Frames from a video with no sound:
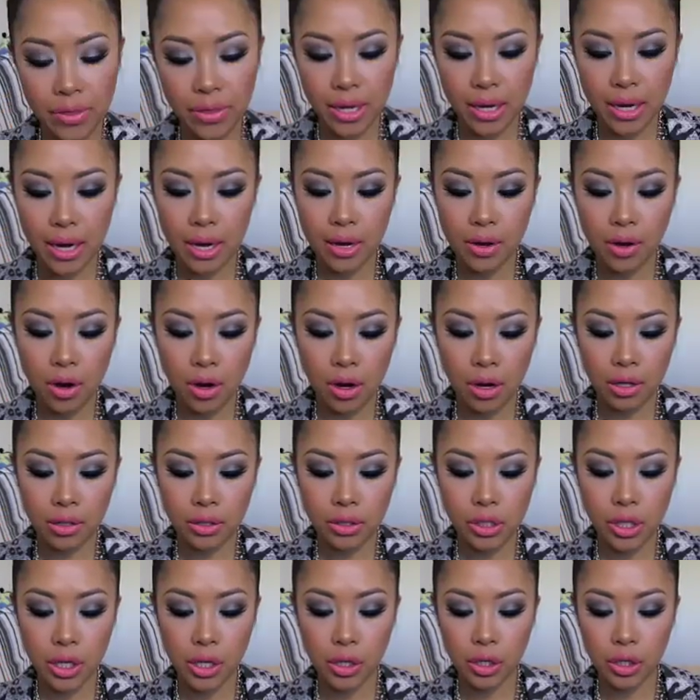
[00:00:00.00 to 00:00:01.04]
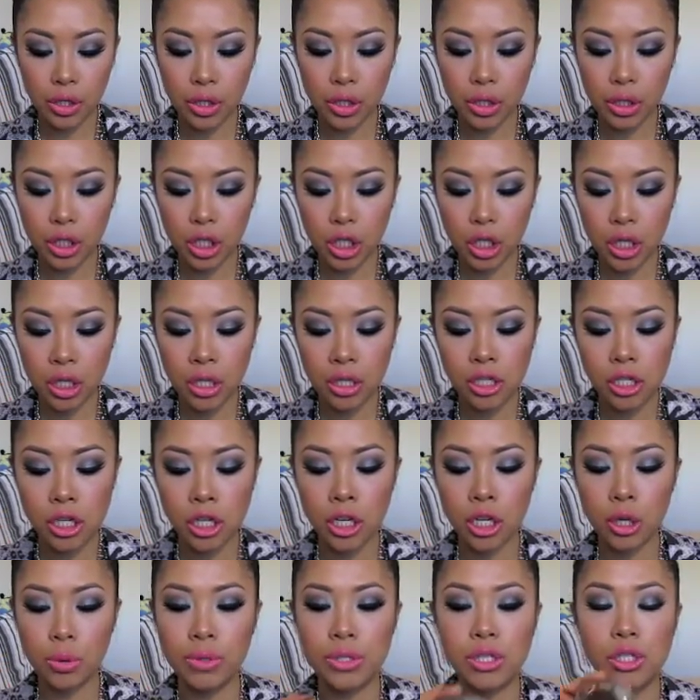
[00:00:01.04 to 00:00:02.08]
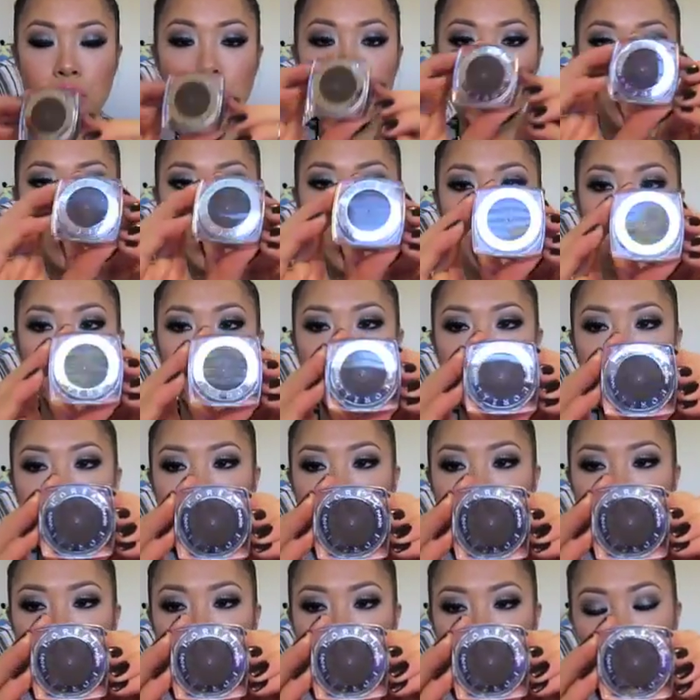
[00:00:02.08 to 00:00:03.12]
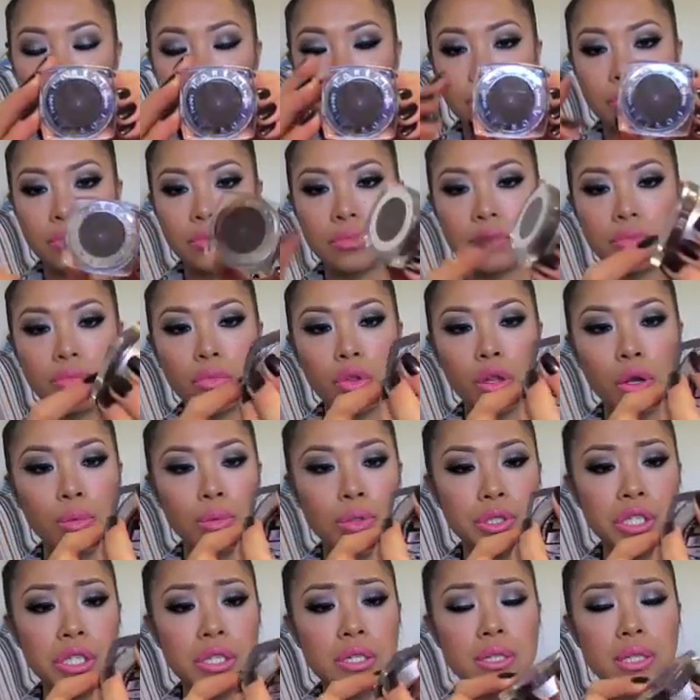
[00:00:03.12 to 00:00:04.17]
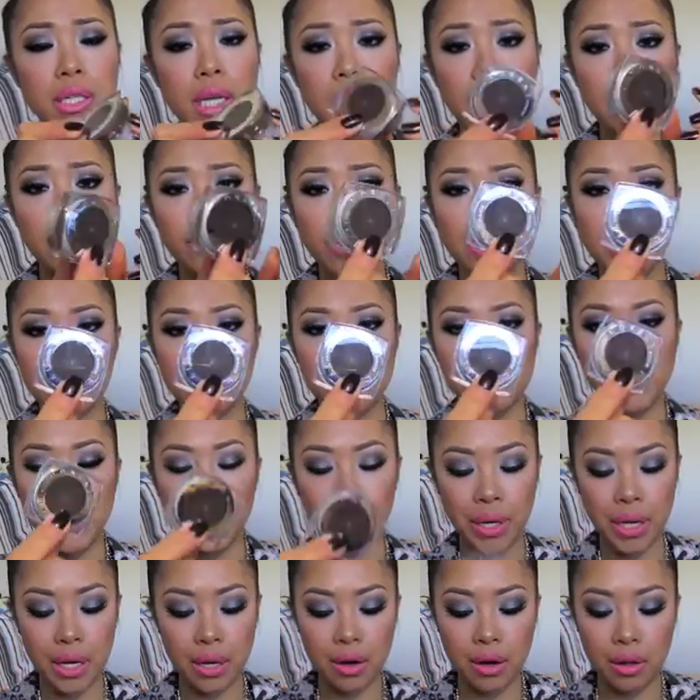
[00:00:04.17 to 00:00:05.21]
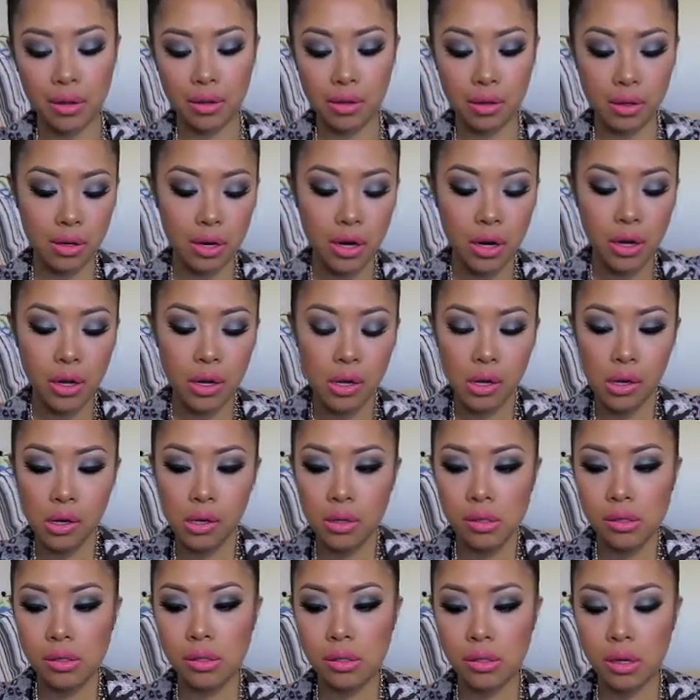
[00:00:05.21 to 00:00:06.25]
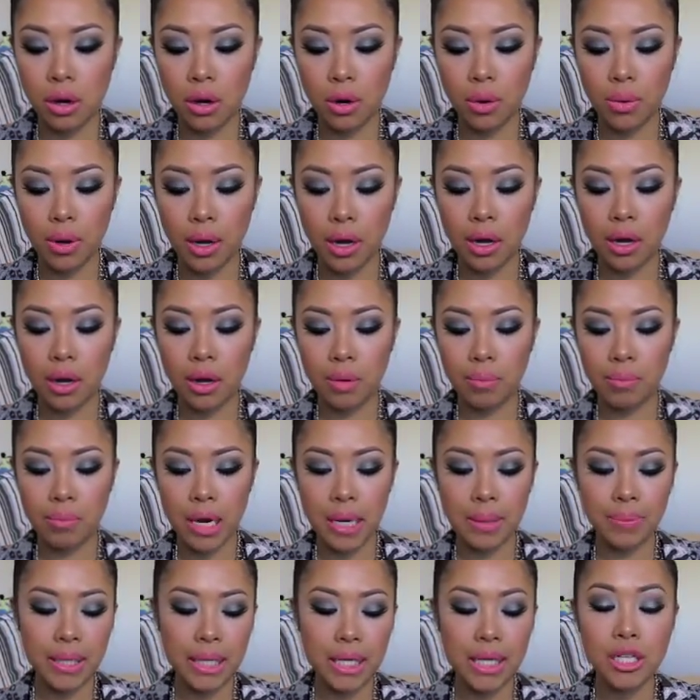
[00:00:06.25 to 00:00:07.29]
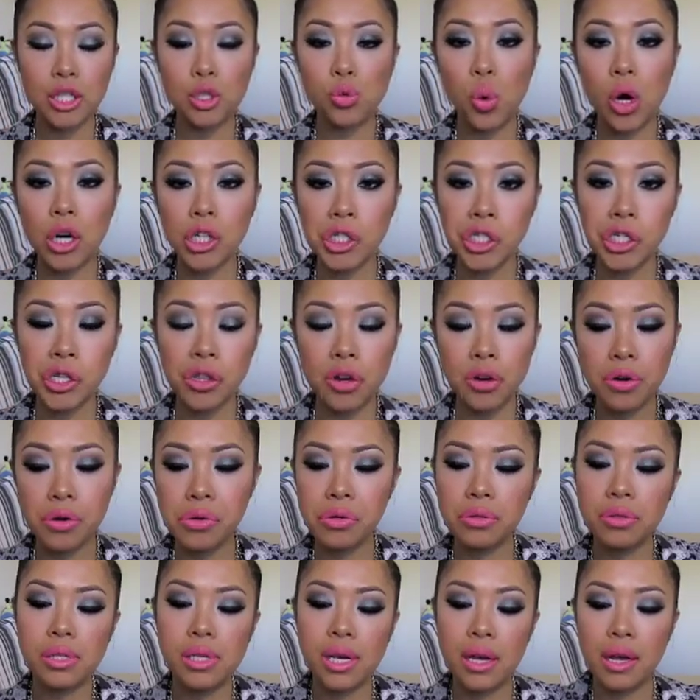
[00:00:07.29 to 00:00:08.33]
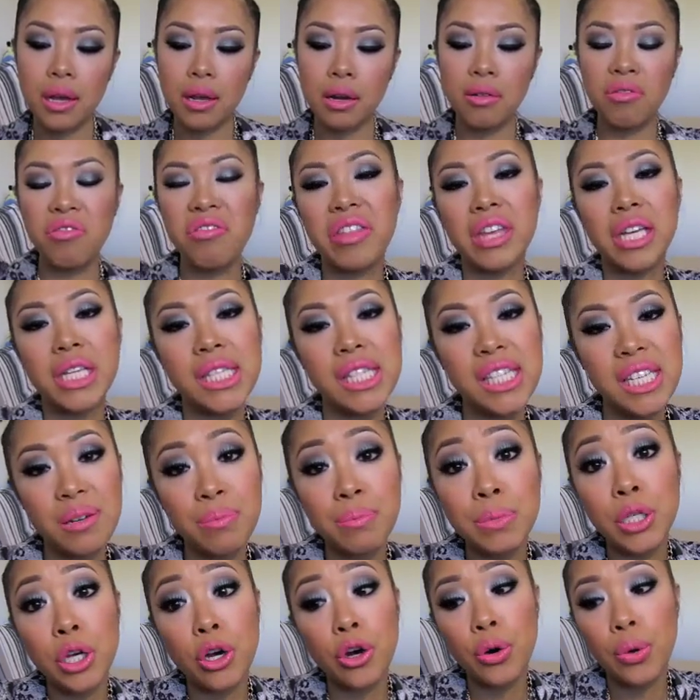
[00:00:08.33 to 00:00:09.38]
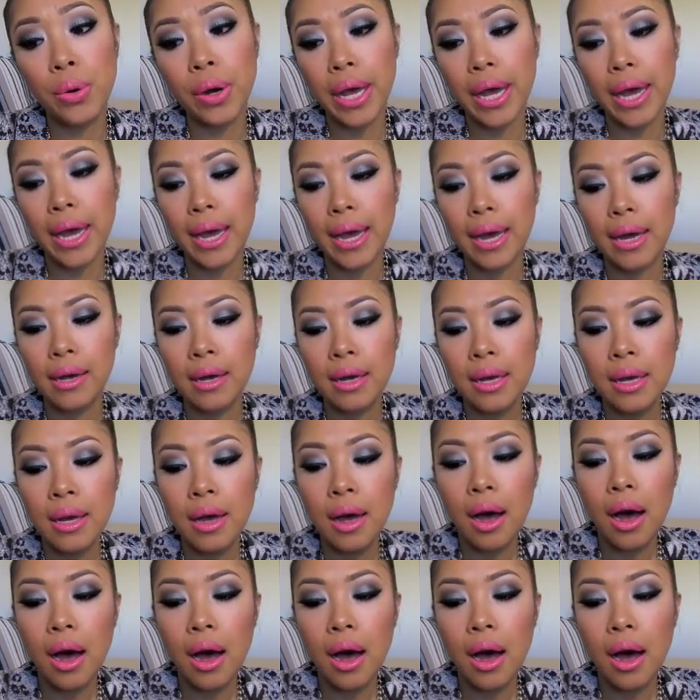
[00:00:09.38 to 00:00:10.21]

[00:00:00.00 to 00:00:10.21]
And then I got Continuous Cocoa, which is kind of like a smoky color. So, I mean, I swatched those and they seemed okay.